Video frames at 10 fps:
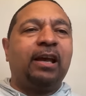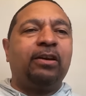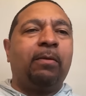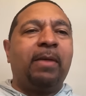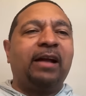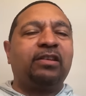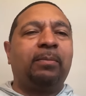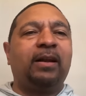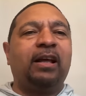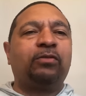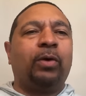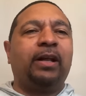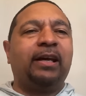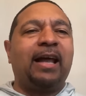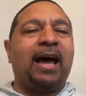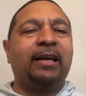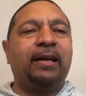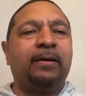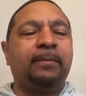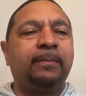care of your matchup and let's win and get out of here.